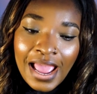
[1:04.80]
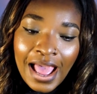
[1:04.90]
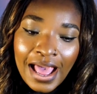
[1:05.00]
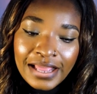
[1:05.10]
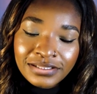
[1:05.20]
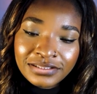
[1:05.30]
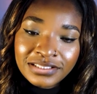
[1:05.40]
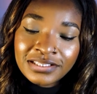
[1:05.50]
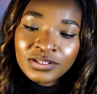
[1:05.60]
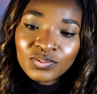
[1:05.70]
And
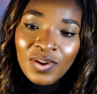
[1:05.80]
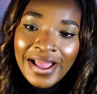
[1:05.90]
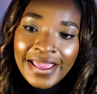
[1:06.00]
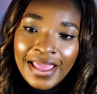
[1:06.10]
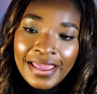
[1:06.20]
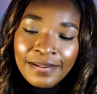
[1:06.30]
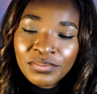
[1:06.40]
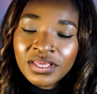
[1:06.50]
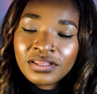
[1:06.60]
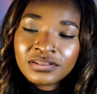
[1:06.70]
this is why I am
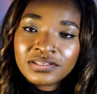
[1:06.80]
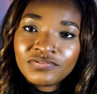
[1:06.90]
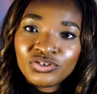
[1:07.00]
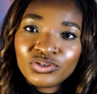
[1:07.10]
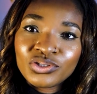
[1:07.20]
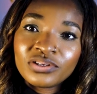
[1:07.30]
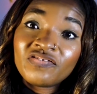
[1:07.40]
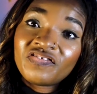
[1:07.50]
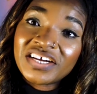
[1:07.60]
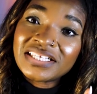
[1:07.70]
making this video. So the
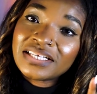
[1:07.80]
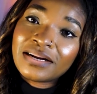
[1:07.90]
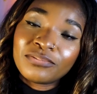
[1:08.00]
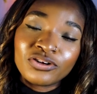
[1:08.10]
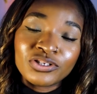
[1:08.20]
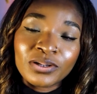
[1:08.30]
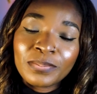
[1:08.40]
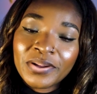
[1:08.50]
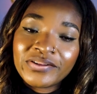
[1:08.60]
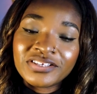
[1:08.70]
first thing I'm going to talk
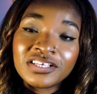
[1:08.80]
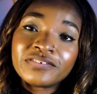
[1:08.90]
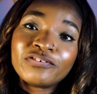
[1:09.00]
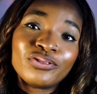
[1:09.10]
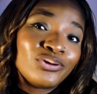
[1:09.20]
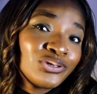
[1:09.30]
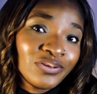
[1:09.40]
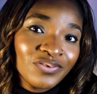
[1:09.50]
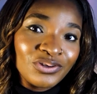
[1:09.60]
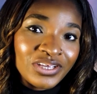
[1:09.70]
about is for those
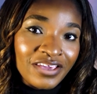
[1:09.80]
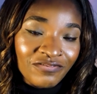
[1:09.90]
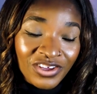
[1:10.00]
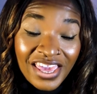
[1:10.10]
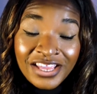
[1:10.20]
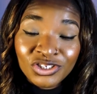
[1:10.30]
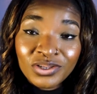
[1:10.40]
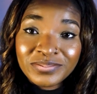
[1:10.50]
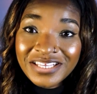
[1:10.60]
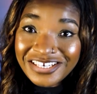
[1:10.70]
of you looking for care
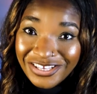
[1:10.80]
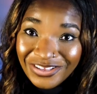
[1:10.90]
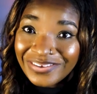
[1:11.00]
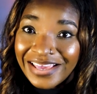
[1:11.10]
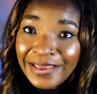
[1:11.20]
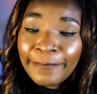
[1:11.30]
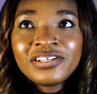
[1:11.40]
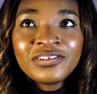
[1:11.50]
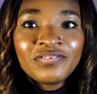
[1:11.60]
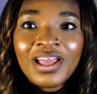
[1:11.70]
jobs in the UK. A
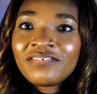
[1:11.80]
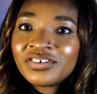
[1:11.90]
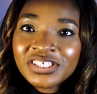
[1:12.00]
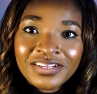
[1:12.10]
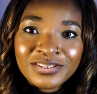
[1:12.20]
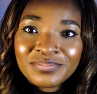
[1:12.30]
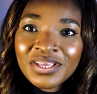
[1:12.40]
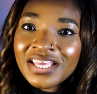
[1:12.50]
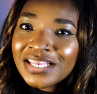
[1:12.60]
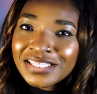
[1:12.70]
lot of you have reached out to me.